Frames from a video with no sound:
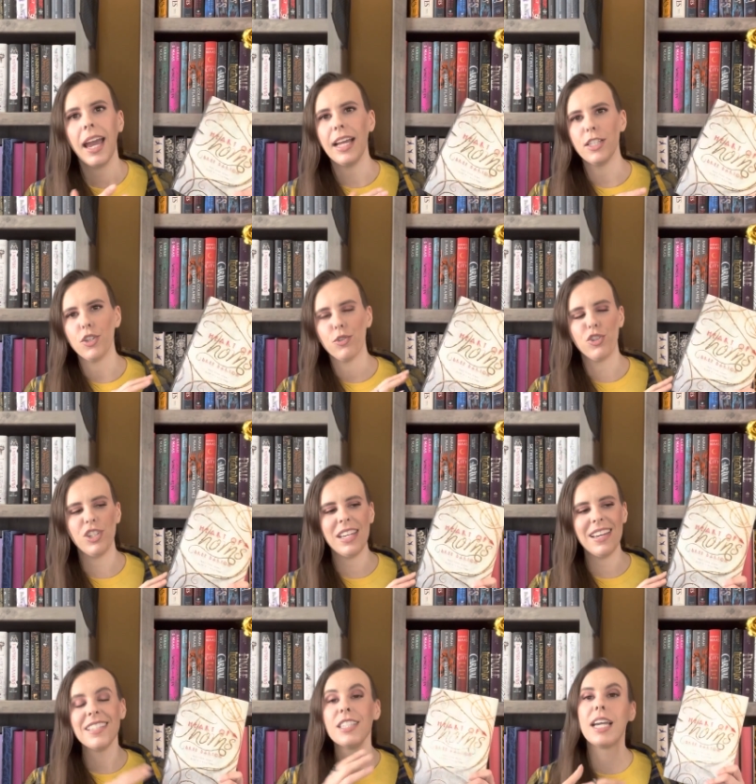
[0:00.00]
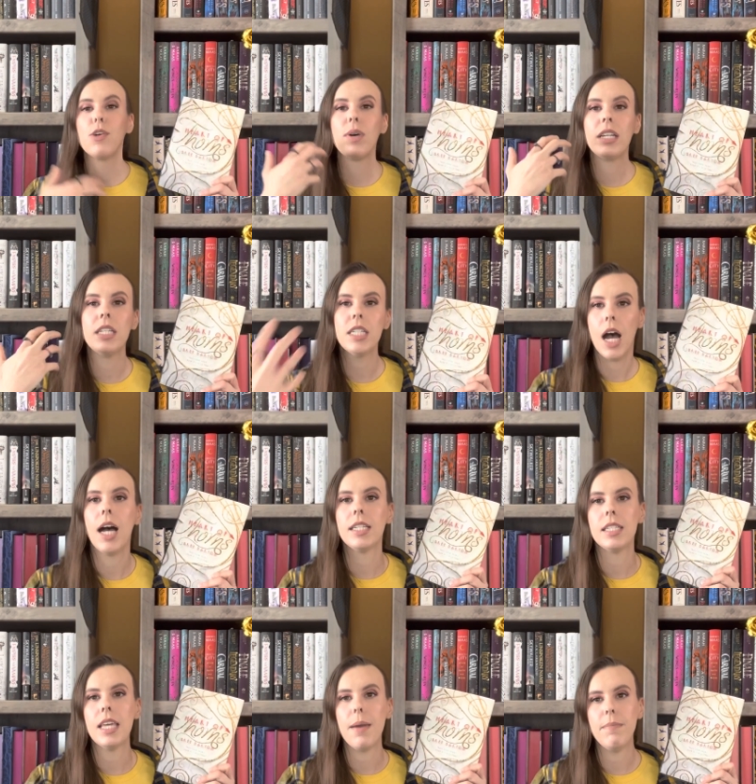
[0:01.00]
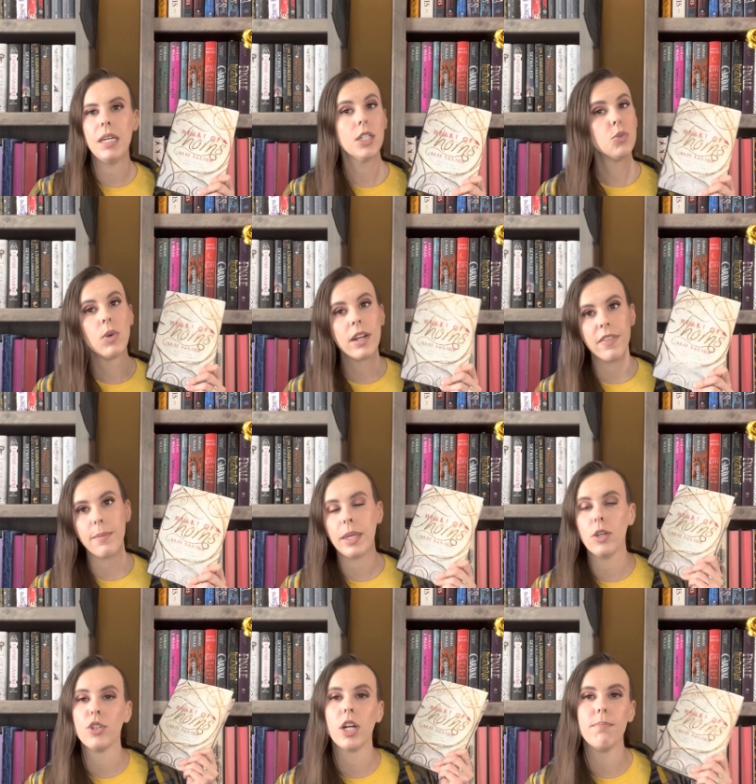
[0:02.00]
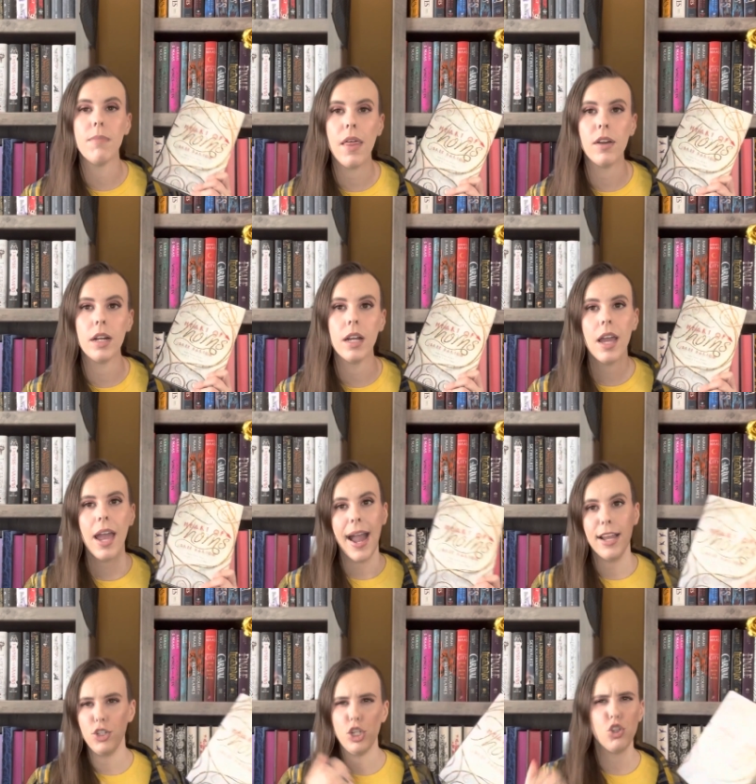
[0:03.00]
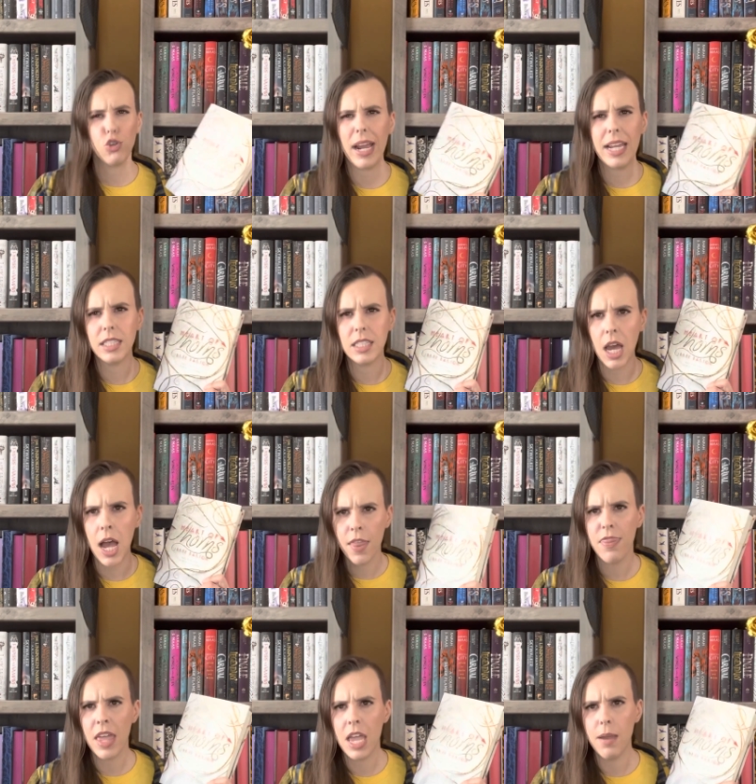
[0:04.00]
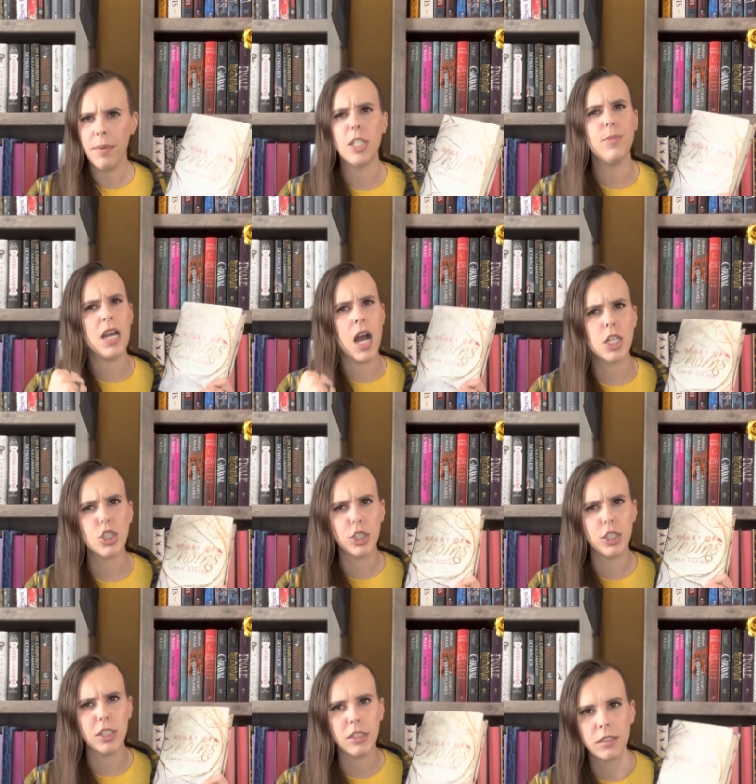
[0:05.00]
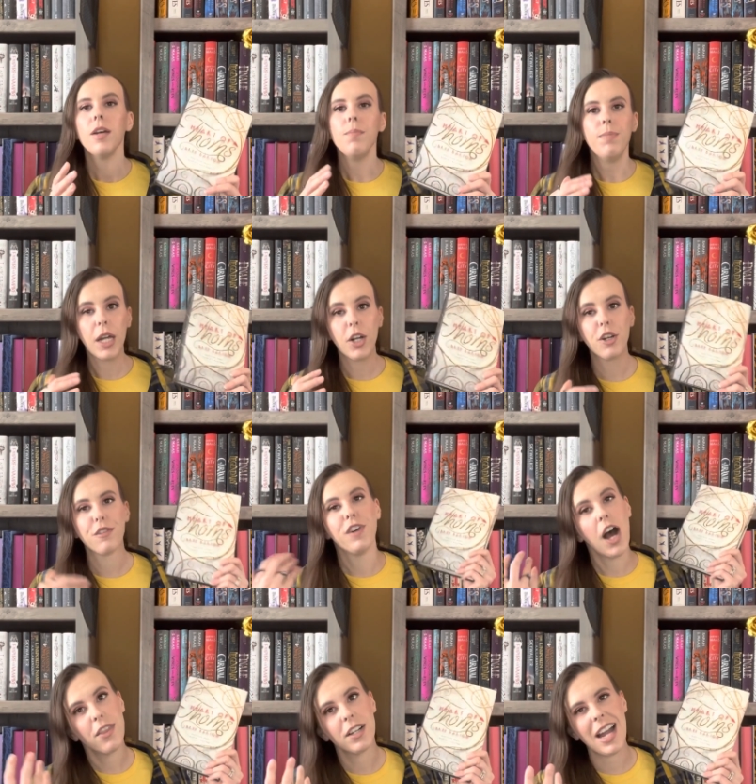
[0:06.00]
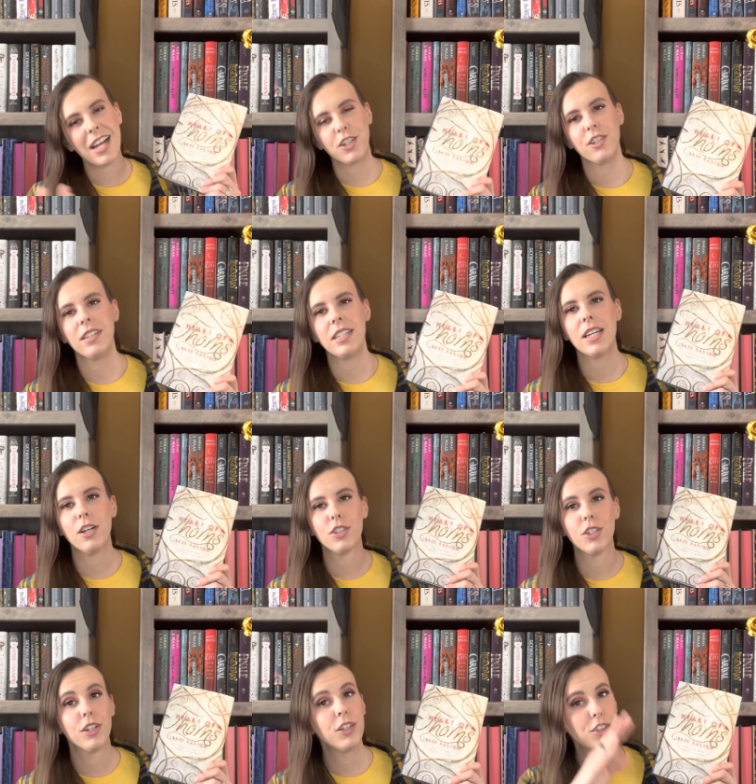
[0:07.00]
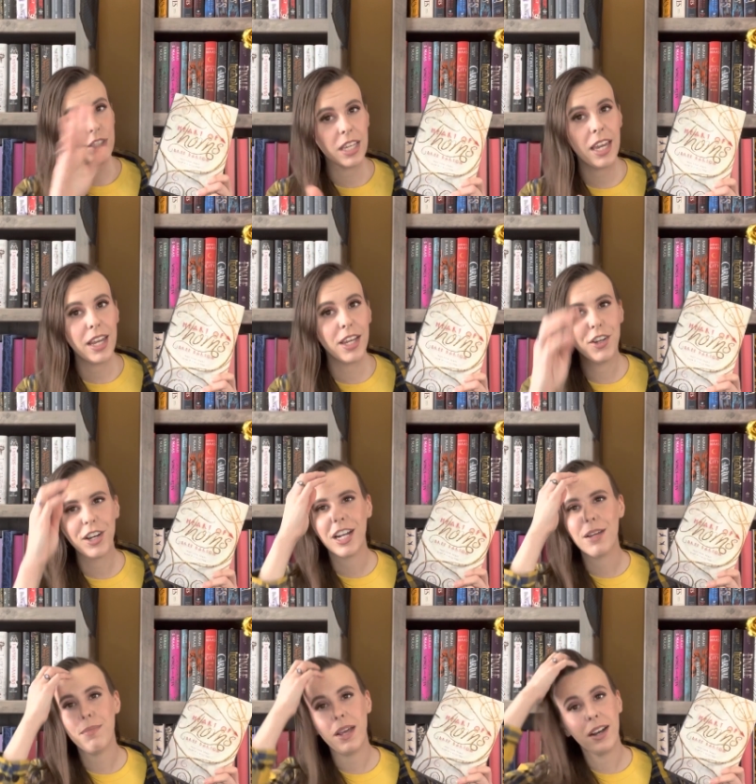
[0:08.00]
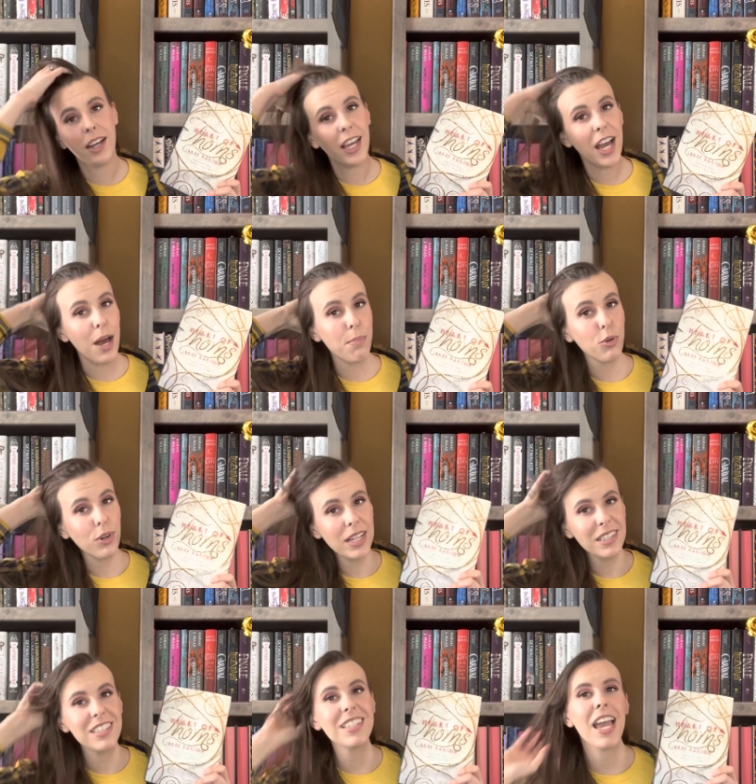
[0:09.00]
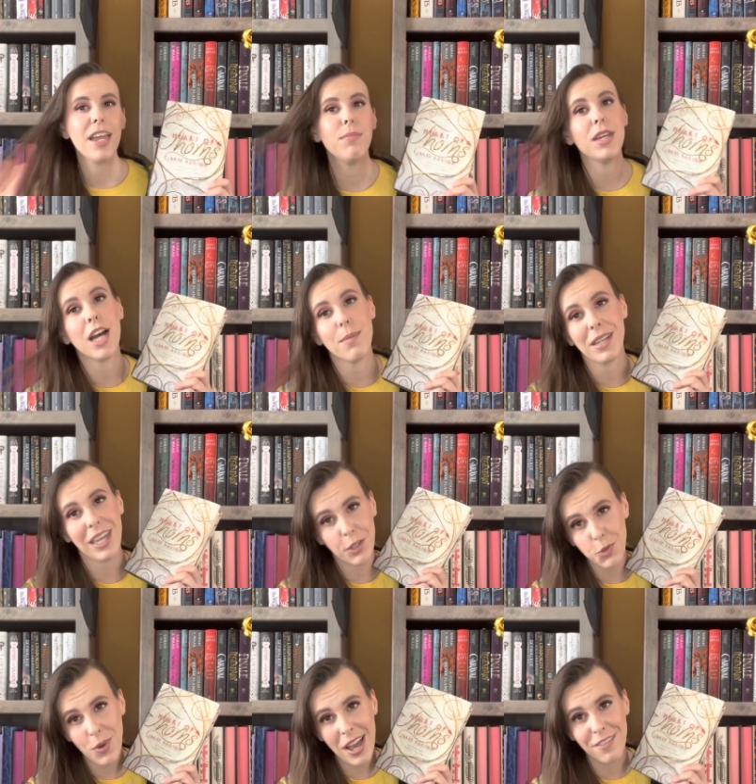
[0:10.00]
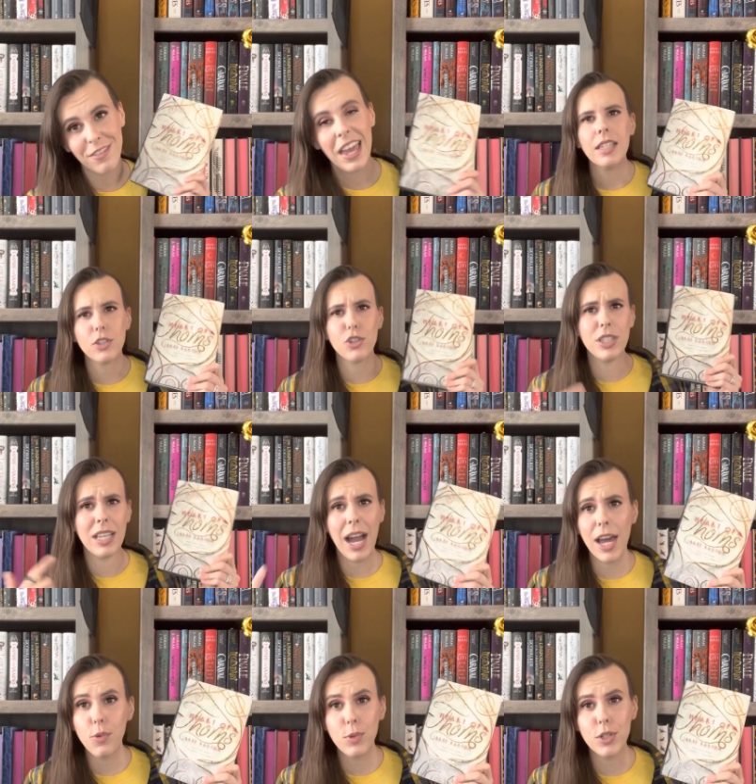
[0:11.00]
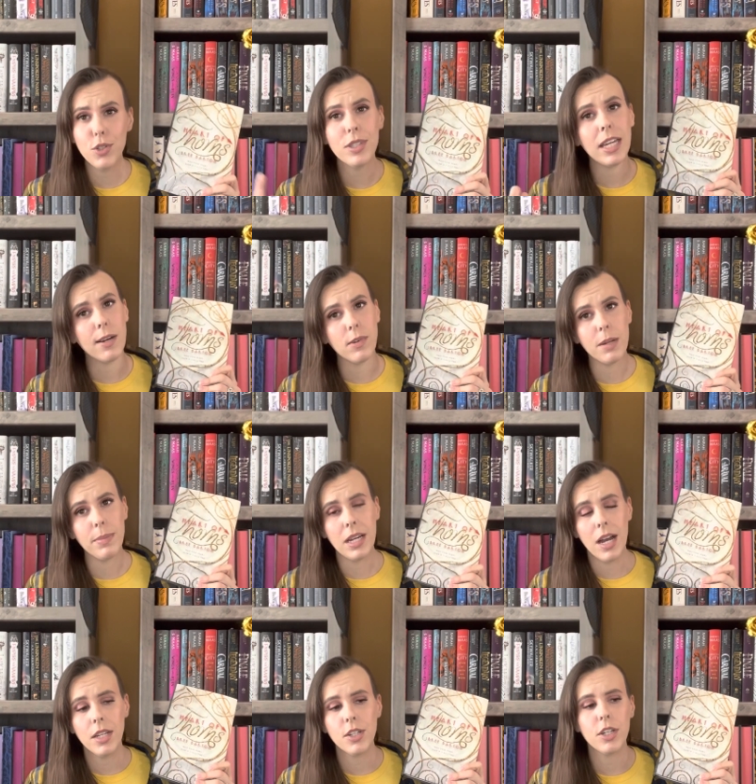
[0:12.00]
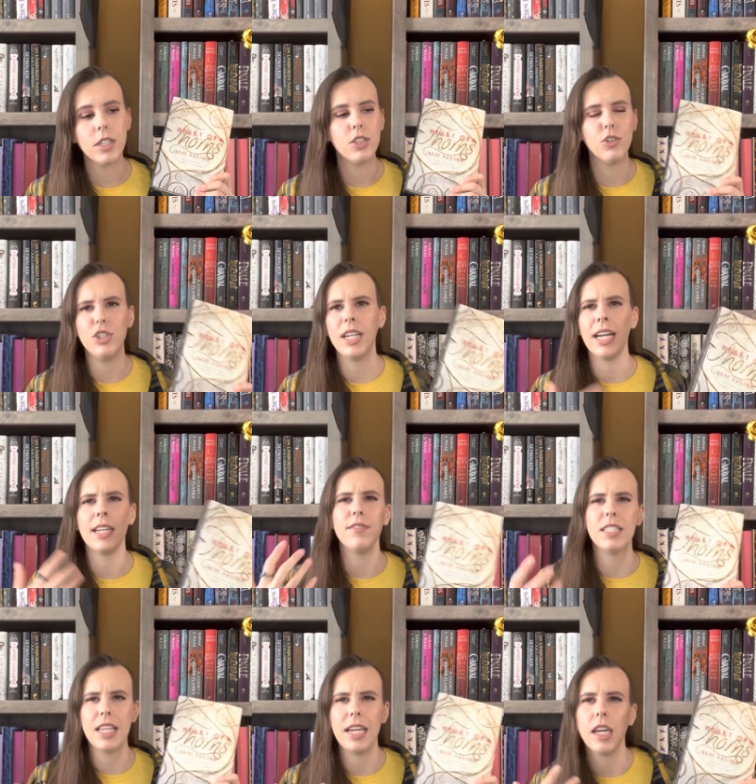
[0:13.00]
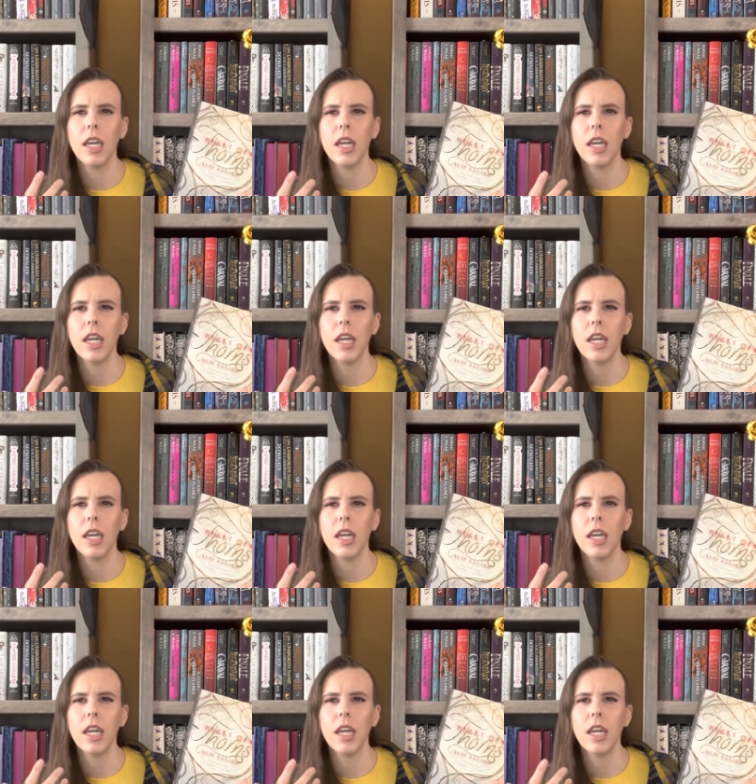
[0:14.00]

and so she is like wanting to hunt them because one of them killed her mother, and she trains to hunt them and to be a hunter. But her father actually tells her, just kidding, you're gonna marry a prince and become a king's wife. And so she's like, I don't want to do that, I want to be a hunter. And so she kind of is like